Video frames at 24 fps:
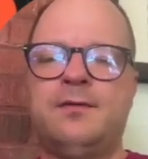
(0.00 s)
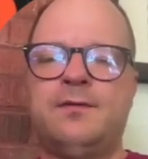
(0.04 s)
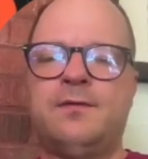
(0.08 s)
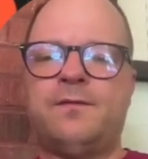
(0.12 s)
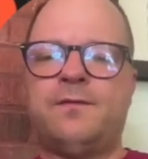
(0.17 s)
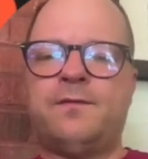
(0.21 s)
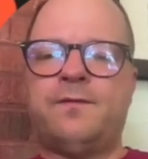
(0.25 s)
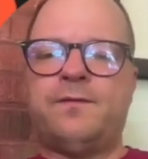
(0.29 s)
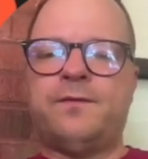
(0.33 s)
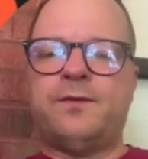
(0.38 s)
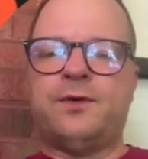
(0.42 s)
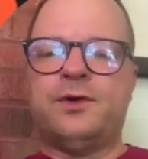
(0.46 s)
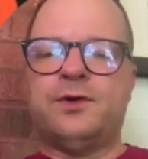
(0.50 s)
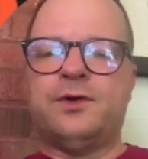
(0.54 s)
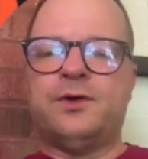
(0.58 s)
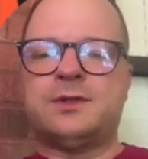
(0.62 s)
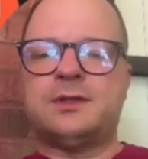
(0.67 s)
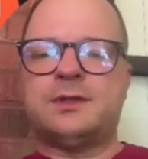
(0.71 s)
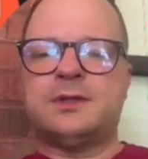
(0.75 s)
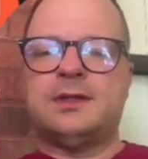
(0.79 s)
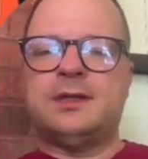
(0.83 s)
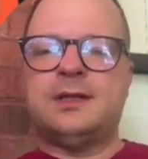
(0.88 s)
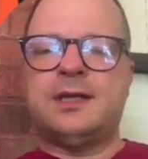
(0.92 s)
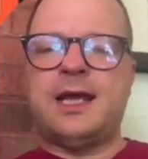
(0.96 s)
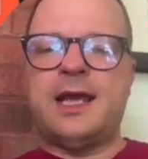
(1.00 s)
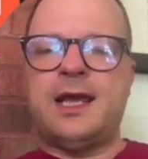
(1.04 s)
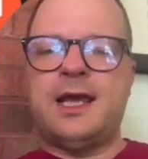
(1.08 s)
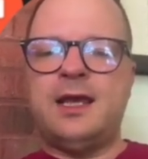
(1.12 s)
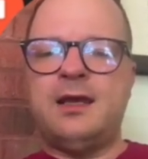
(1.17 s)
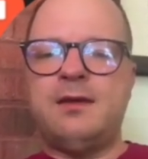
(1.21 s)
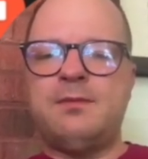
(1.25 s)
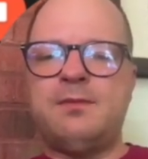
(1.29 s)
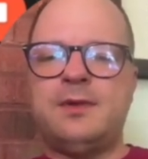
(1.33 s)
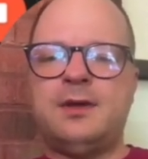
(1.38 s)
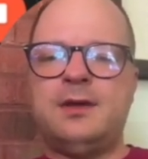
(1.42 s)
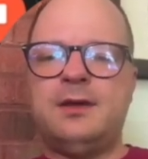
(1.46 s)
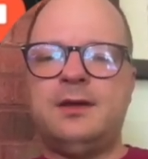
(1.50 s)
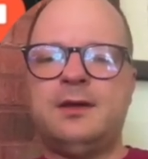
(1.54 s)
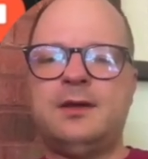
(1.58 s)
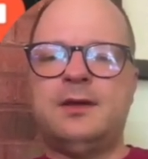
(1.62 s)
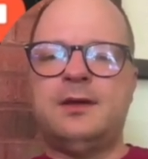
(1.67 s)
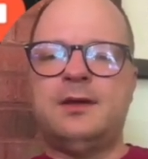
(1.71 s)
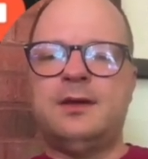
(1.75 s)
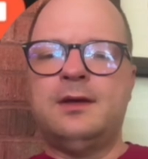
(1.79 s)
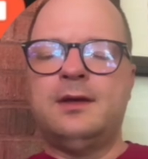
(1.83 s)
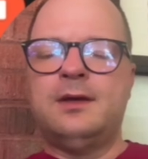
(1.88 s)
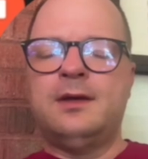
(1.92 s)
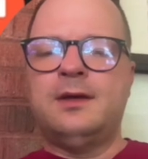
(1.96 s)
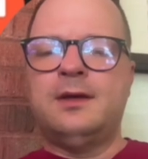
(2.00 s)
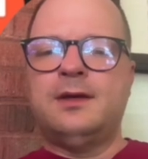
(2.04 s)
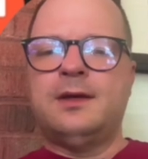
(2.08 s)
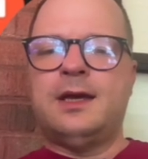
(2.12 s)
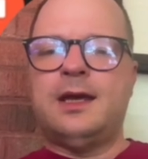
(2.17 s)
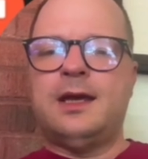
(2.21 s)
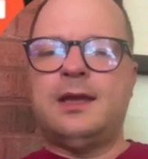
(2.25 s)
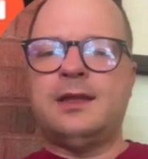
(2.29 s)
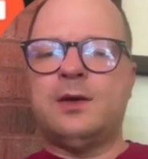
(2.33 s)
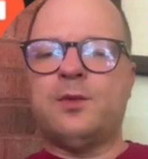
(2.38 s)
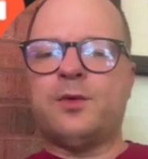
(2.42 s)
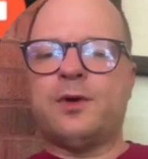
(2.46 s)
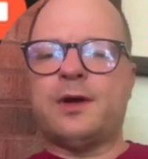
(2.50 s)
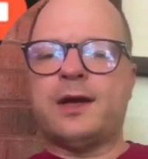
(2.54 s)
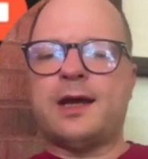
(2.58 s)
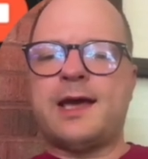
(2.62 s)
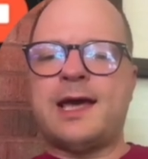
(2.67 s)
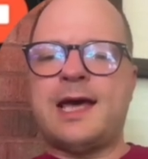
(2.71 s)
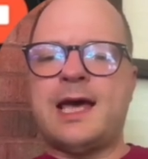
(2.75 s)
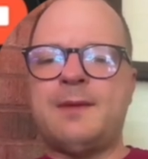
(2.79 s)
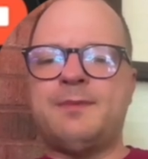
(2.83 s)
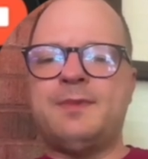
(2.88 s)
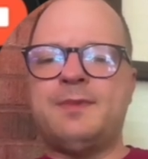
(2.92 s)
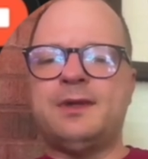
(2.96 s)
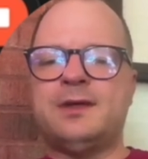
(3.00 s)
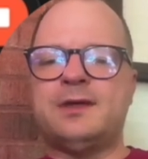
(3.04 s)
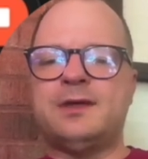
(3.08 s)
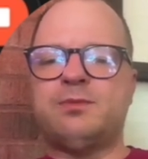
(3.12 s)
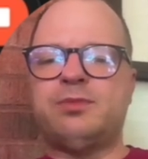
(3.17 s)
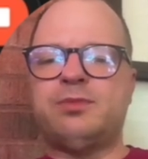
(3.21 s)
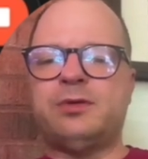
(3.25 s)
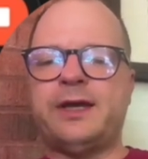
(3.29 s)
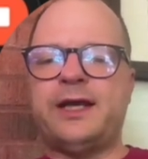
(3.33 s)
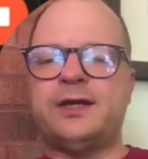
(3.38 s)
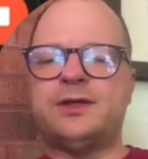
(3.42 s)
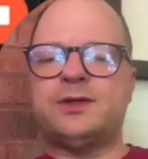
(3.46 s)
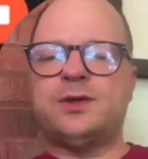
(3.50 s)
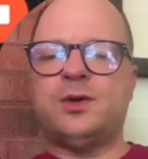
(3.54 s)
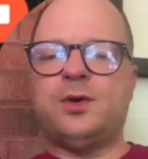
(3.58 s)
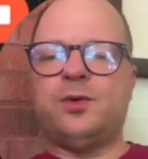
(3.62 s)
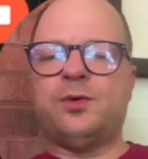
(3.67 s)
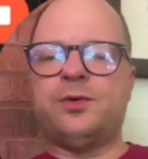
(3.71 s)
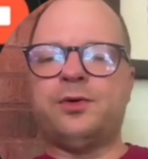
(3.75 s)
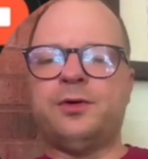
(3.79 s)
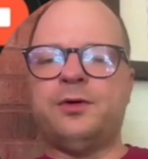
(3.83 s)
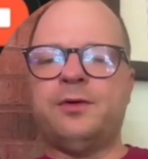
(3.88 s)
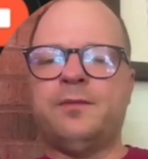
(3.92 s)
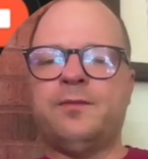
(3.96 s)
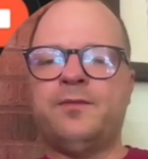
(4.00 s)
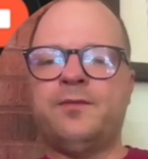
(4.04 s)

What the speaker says: first name, and then we're going to copy this placeholder